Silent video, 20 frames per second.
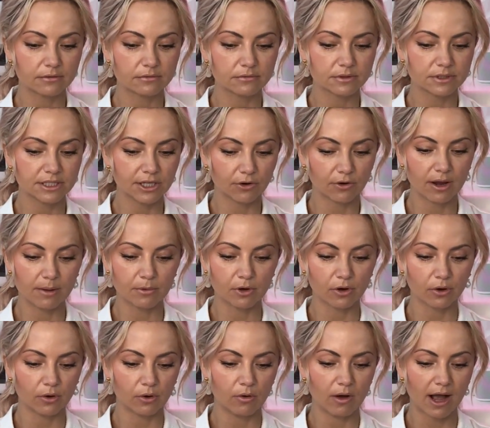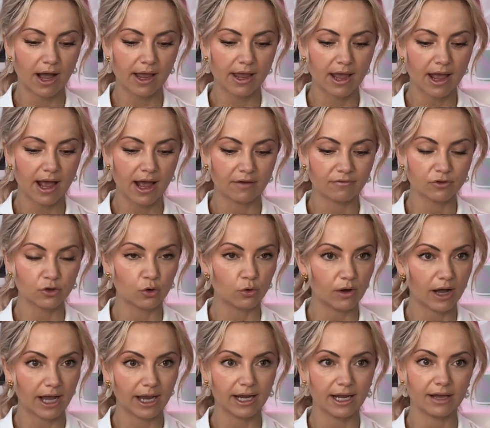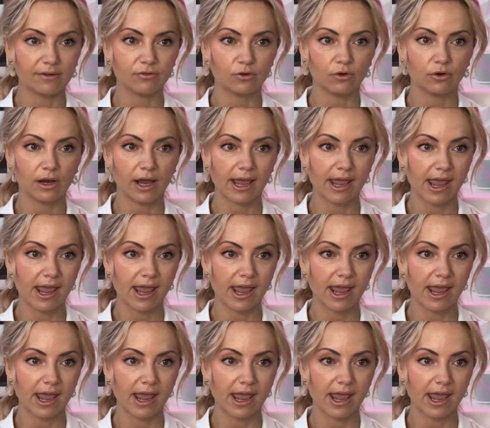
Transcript: C R M Grow, I have Go High Level, I